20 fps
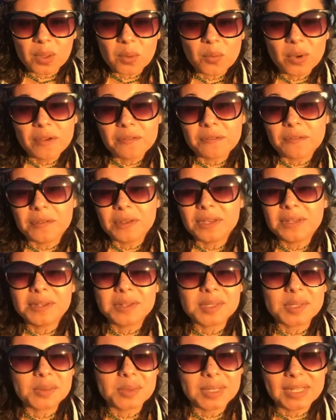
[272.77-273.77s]
what
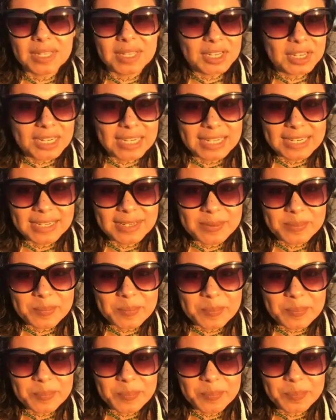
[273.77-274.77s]
feels really good,
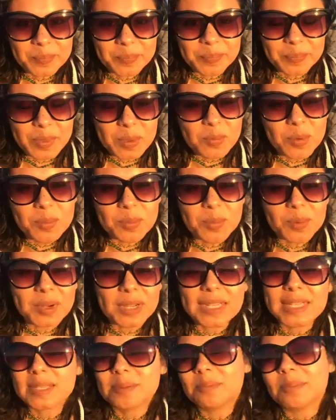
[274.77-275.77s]
what
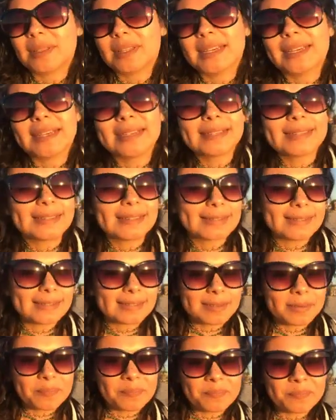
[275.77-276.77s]
brings bliss.